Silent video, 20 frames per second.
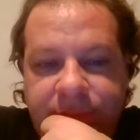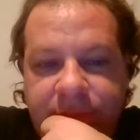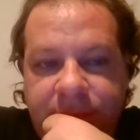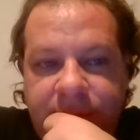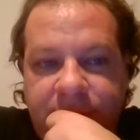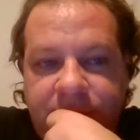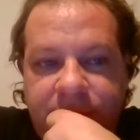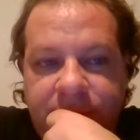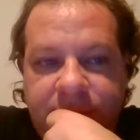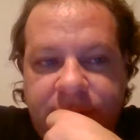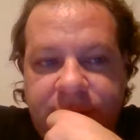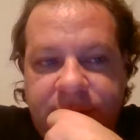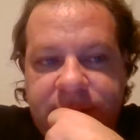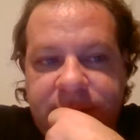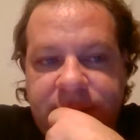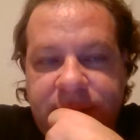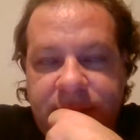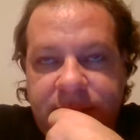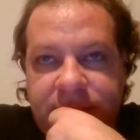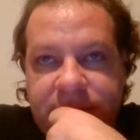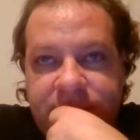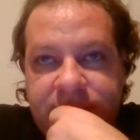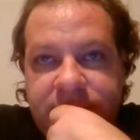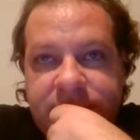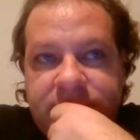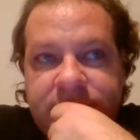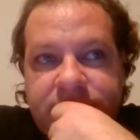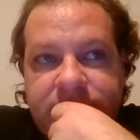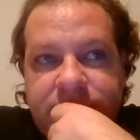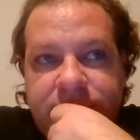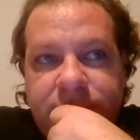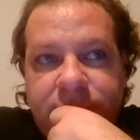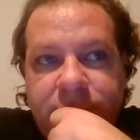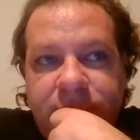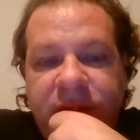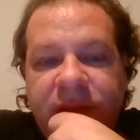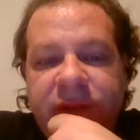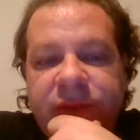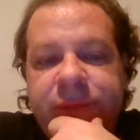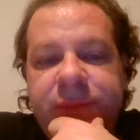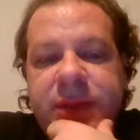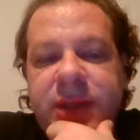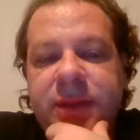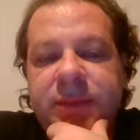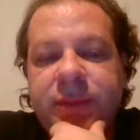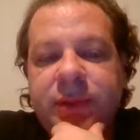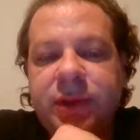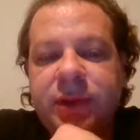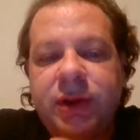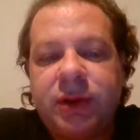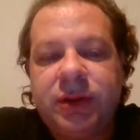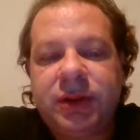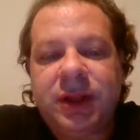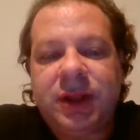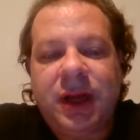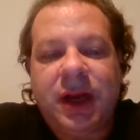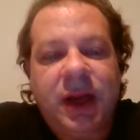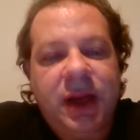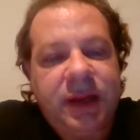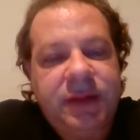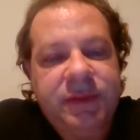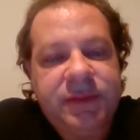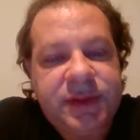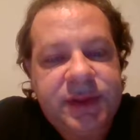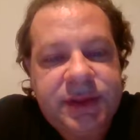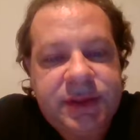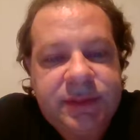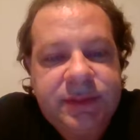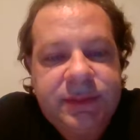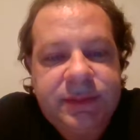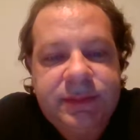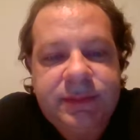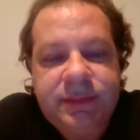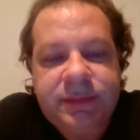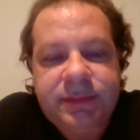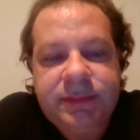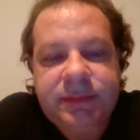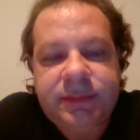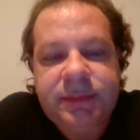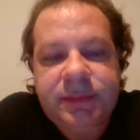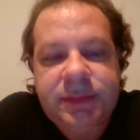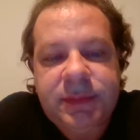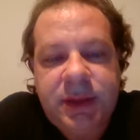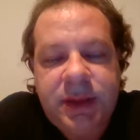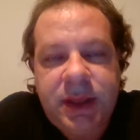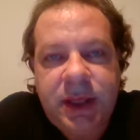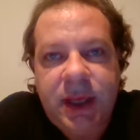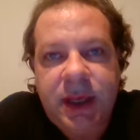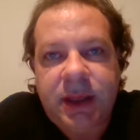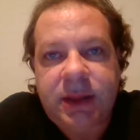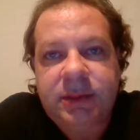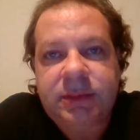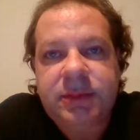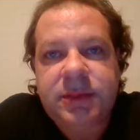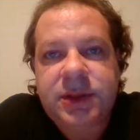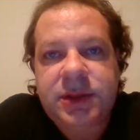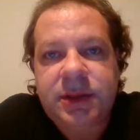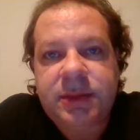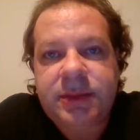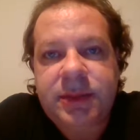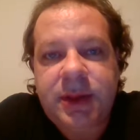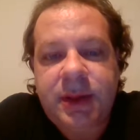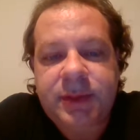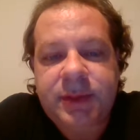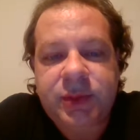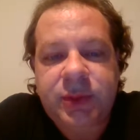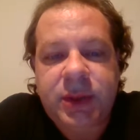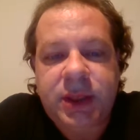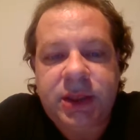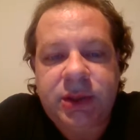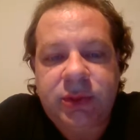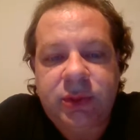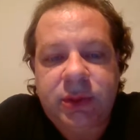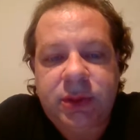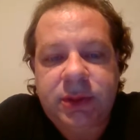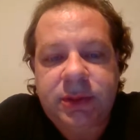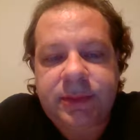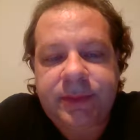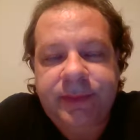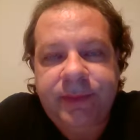how can I say this? We have people in our lives that sometimes we ignore.